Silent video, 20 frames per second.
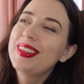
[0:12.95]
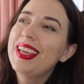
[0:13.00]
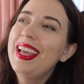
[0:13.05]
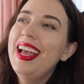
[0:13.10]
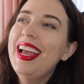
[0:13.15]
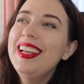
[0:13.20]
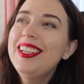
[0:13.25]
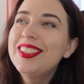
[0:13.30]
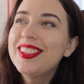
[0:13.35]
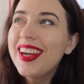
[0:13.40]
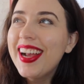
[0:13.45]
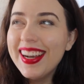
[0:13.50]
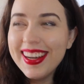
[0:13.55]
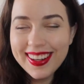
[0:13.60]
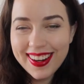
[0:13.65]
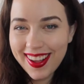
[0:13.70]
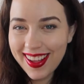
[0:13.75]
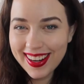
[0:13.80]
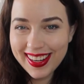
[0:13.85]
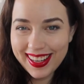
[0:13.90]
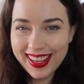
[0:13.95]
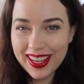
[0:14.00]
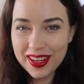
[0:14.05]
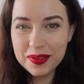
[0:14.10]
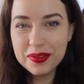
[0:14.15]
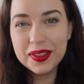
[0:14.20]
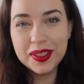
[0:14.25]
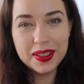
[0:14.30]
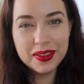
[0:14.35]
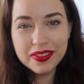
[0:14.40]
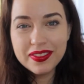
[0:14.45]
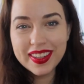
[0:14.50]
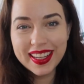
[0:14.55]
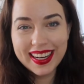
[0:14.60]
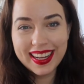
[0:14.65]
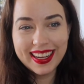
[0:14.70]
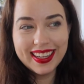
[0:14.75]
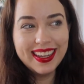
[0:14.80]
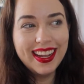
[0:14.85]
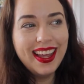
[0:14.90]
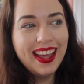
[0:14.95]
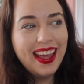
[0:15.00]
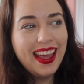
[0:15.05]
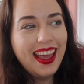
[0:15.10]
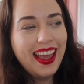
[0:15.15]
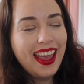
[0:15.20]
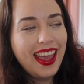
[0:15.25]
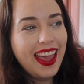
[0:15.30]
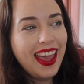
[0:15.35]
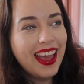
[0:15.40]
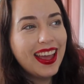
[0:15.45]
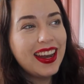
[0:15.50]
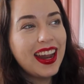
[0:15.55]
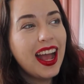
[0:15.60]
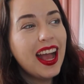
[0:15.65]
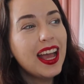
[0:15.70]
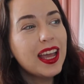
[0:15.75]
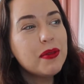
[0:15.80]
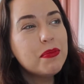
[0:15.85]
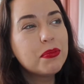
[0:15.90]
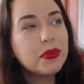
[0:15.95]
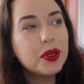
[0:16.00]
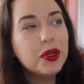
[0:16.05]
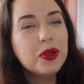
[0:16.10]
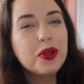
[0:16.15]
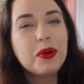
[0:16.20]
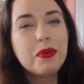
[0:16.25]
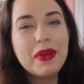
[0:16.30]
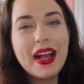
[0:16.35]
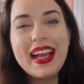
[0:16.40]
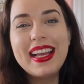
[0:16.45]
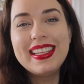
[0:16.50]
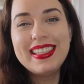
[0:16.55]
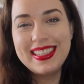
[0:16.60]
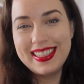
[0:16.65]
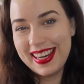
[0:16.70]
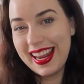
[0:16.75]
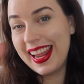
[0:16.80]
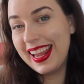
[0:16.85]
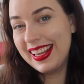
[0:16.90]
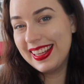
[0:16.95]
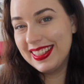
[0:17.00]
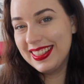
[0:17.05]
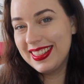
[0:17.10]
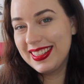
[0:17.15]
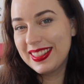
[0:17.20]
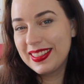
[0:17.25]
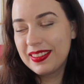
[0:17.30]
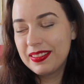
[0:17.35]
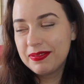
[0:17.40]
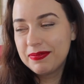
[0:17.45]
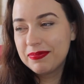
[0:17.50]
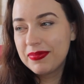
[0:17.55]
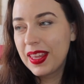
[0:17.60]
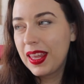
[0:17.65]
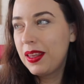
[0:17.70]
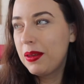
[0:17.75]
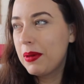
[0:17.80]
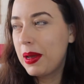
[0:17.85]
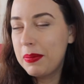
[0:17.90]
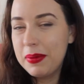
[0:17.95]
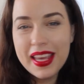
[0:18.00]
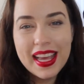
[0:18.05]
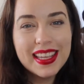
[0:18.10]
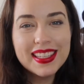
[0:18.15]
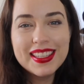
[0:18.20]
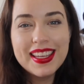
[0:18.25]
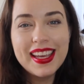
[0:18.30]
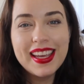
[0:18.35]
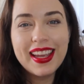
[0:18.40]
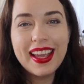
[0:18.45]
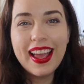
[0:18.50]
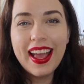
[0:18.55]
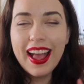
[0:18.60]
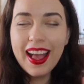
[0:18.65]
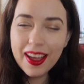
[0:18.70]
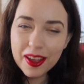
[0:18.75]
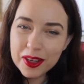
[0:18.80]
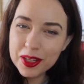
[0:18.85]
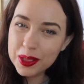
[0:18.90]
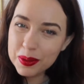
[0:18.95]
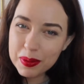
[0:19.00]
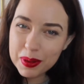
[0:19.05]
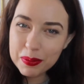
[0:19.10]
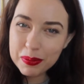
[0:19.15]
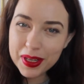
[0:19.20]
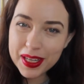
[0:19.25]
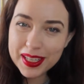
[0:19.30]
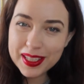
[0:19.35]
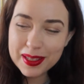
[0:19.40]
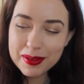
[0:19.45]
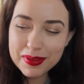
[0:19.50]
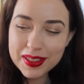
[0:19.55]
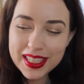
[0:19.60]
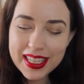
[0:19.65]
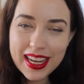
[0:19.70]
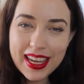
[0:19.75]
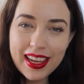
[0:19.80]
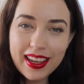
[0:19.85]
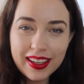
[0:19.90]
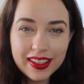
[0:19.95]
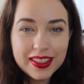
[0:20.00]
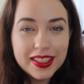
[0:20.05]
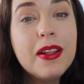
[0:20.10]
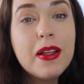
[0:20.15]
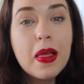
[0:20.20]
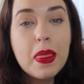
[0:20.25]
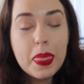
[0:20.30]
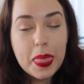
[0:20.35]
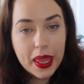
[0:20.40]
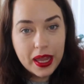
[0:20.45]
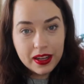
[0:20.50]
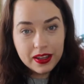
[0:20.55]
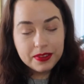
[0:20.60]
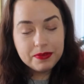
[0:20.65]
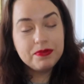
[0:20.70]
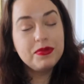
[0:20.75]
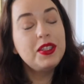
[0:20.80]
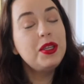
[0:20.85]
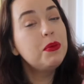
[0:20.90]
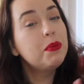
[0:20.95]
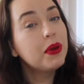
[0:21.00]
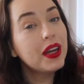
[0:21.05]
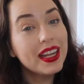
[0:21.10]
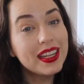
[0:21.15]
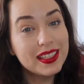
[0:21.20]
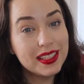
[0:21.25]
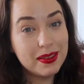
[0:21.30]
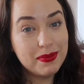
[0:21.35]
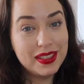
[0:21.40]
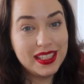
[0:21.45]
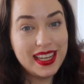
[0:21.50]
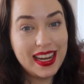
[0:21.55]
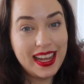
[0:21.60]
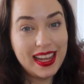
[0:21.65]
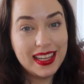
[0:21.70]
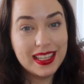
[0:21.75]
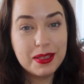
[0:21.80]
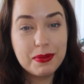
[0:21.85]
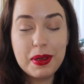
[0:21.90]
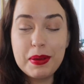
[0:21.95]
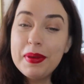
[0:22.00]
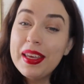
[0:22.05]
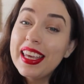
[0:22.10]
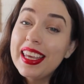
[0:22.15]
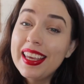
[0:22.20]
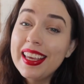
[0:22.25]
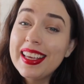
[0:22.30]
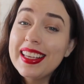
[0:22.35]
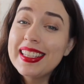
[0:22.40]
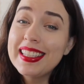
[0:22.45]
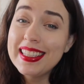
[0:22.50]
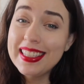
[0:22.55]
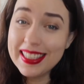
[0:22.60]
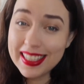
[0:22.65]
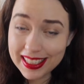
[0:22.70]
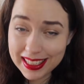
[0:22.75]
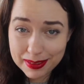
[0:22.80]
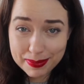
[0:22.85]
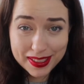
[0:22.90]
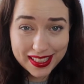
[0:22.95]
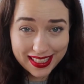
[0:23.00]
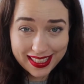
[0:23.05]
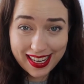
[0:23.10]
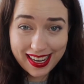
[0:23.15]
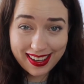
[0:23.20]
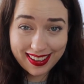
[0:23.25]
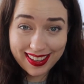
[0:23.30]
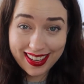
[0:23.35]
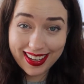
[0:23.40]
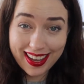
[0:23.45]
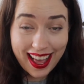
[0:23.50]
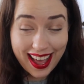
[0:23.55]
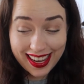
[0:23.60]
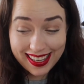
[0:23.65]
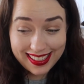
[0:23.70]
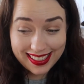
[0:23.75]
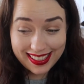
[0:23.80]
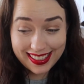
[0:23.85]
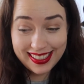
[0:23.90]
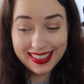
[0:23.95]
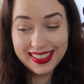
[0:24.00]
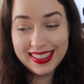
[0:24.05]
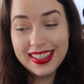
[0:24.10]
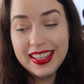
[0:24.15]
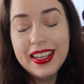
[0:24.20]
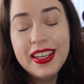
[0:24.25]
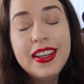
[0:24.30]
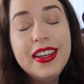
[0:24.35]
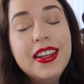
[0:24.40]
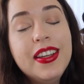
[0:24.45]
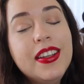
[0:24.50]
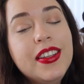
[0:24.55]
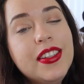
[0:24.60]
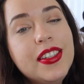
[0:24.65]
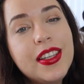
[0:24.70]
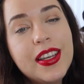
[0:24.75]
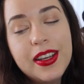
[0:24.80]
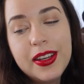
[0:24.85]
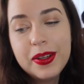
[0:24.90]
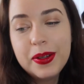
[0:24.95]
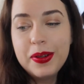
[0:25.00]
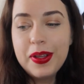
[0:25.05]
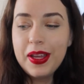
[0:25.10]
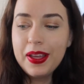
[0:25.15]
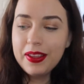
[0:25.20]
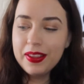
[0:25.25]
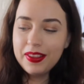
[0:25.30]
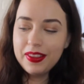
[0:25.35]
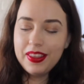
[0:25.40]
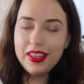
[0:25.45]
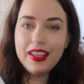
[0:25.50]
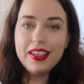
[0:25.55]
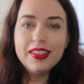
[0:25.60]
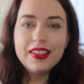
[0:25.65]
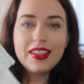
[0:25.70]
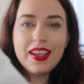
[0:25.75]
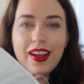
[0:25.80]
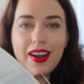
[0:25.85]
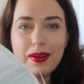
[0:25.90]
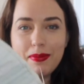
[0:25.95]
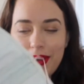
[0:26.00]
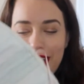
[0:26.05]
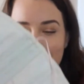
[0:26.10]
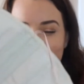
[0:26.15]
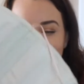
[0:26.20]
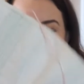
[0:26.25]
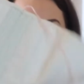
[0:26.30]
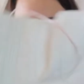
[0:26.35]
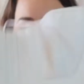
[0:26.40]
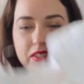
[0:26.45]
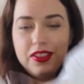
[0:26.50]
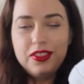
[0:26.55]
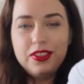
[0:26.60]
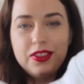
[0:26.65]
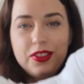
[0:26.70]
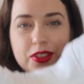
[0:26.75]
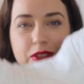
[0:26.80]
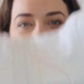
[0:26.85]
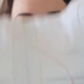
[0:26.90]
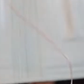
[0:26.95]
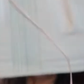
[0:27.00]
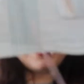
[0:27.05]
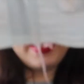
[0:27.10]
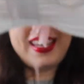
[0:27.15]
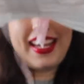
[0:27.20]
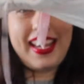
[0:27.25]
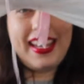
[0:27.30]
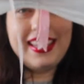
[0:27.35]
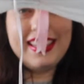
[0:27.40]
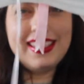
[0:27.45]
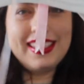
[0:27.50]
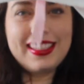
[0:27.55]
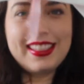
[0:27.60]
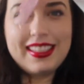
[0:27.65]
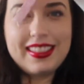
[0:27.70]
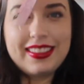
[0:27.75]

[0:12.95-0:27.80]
I tried it on again for a fitting, and I broke my stays. You might be asking, how does one break some stays? You break some stays by making a silly mistake like I did. So these are my little short stays.